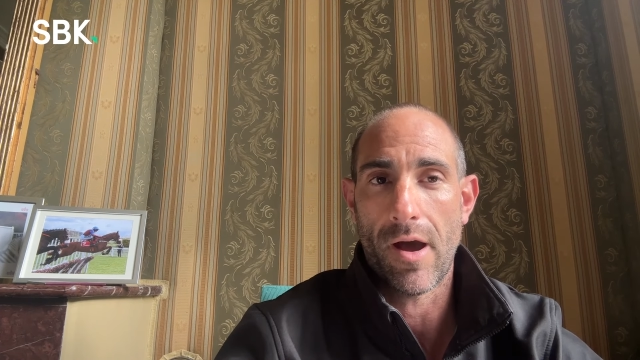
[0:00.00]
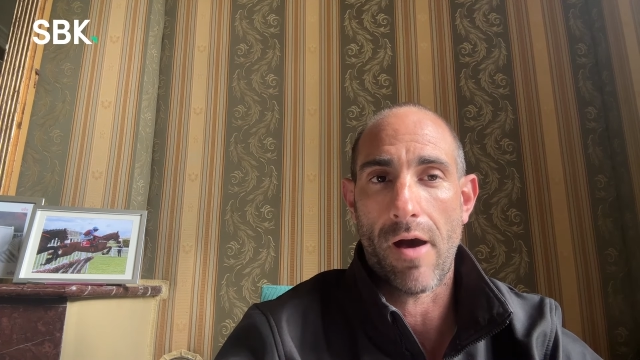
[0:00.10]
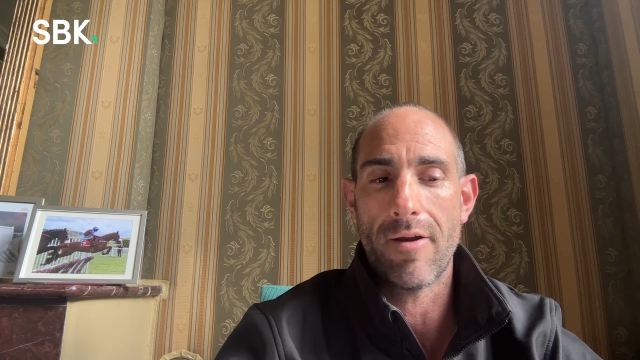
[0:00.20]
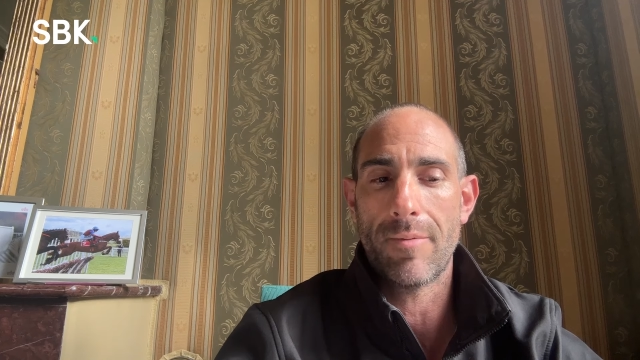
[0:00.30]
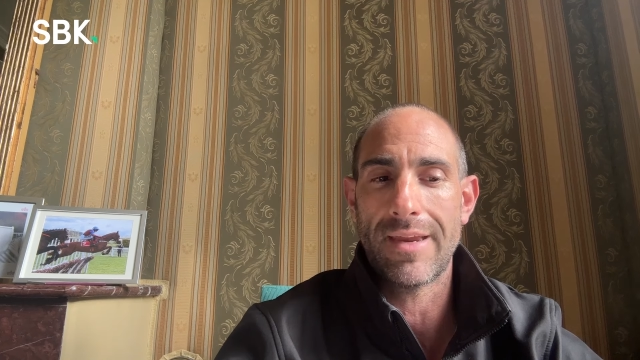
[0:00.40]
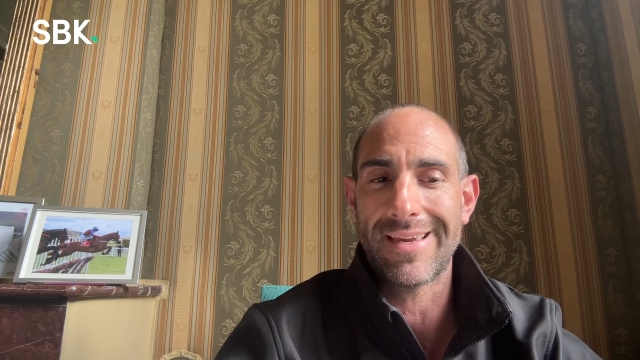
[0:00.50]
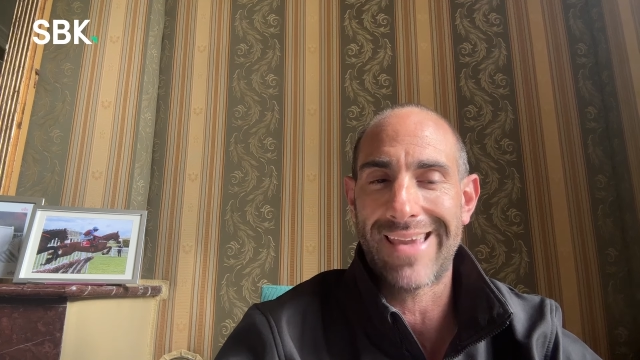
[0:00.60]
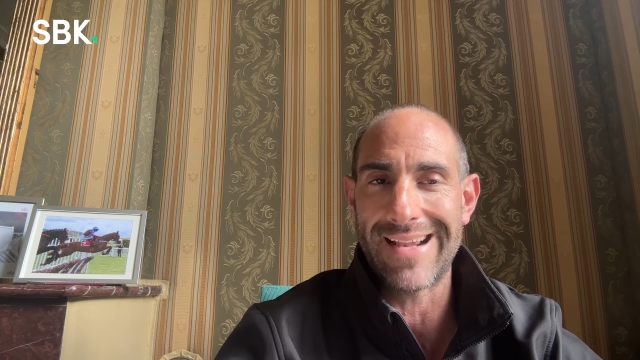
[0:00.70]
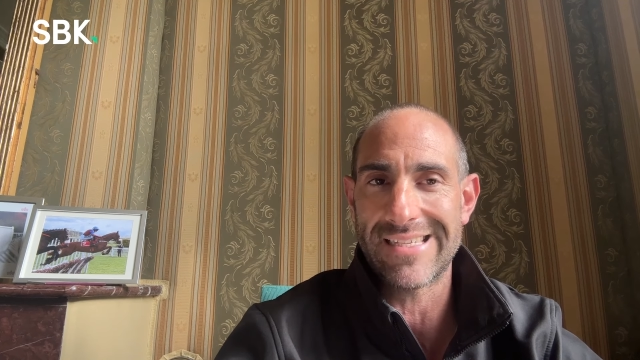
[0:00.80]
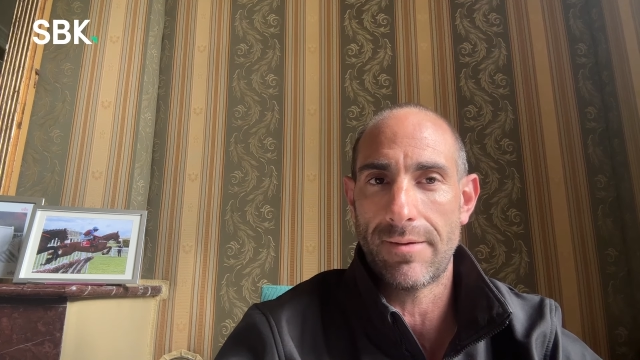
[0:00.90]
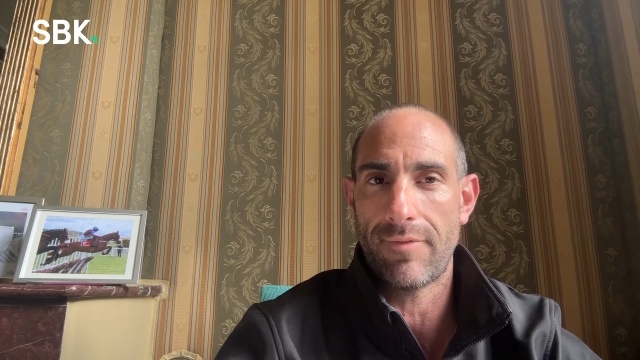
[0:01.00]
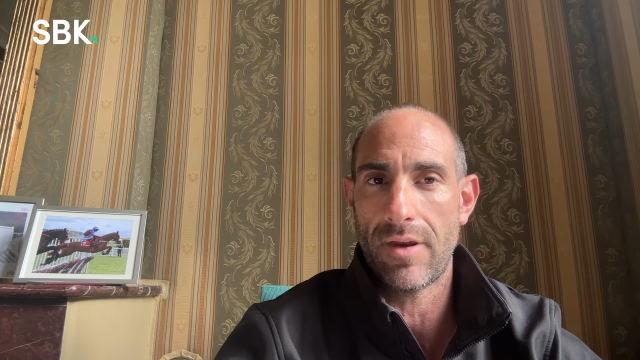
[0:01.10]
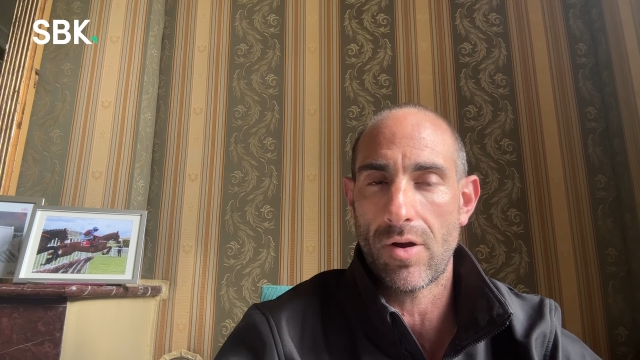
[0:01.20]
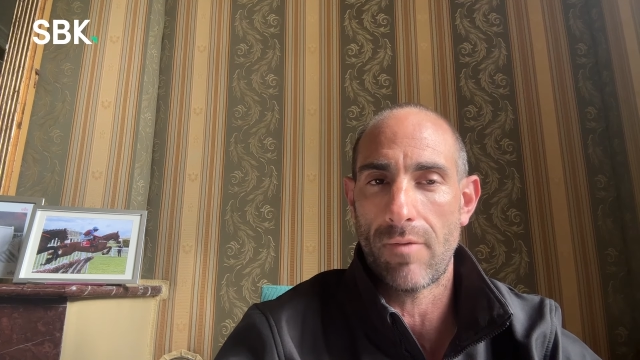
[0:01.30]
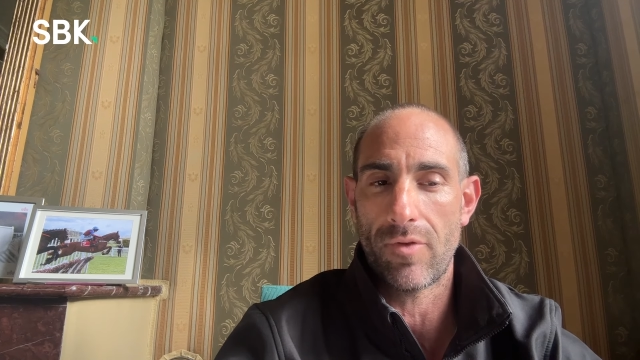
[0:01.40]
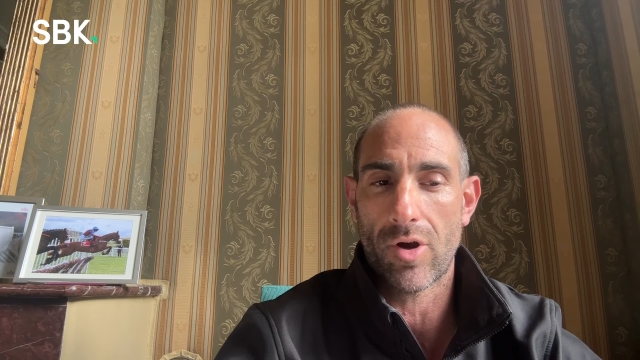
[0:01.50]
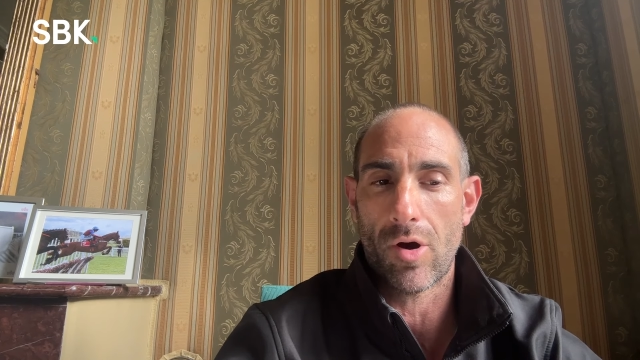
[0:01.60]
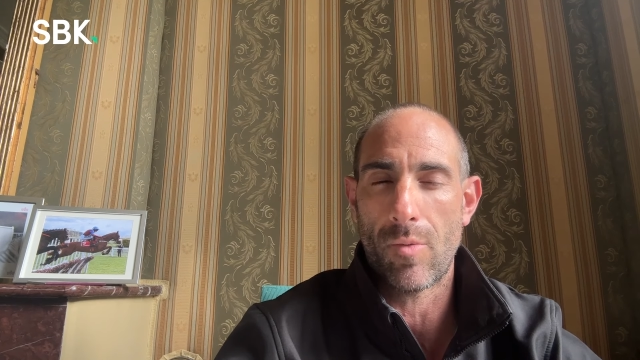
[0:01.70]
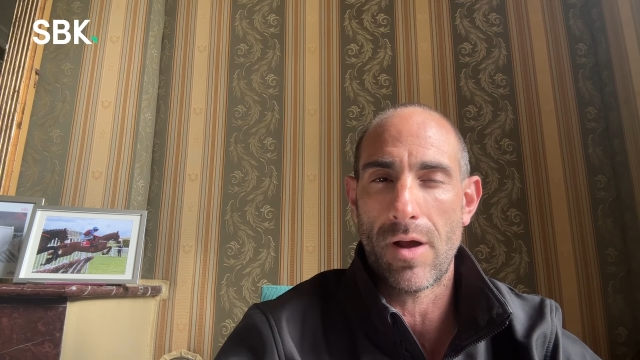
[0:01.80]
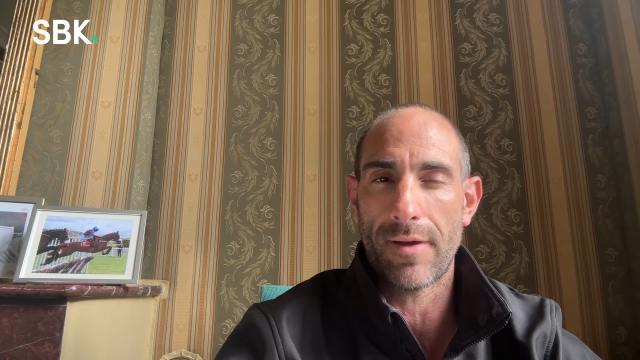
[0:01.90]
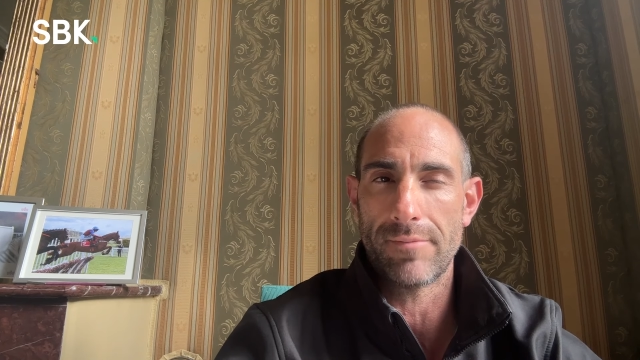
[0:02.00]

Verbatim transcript: I would have been against him if he'd have gone for the Commonwealth.